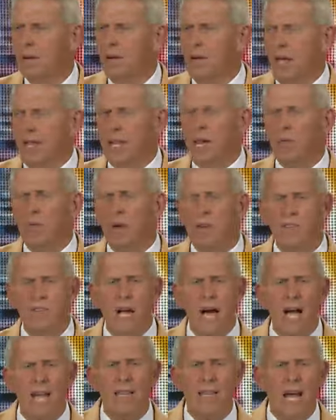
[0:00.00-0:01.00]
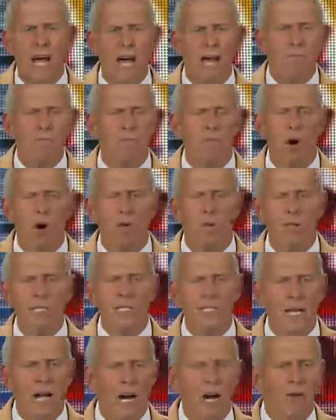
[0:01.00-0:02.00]
And then we've got that
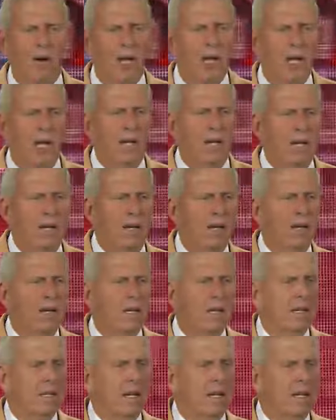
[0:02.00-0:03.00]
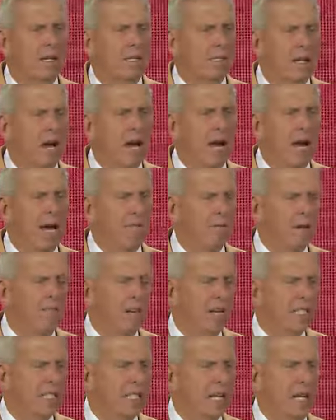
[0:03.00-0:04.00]
momentary time of
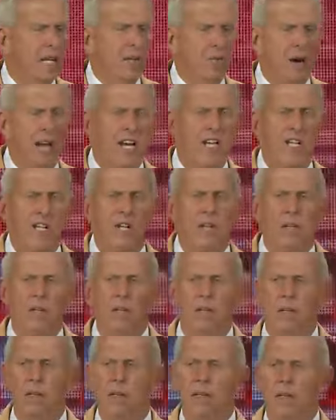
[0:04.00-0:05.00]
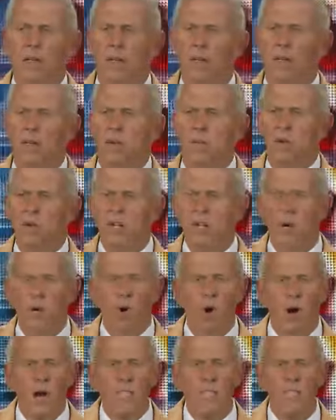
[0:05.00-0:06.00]
exhilaration where you
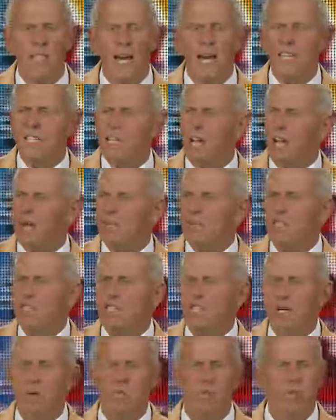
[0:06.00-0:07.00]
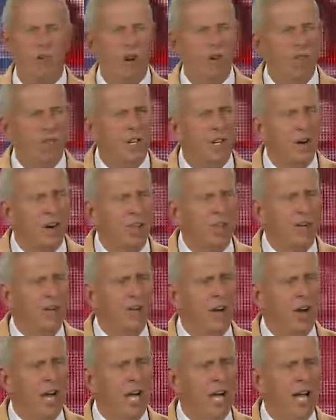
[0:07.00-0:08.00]
hoist that championship trophy over
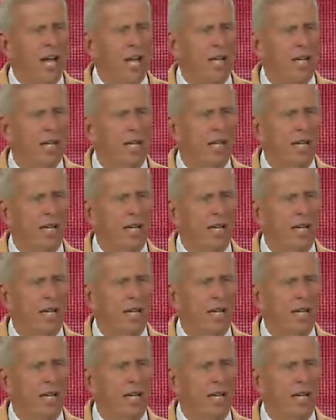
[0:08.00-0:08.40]
your head,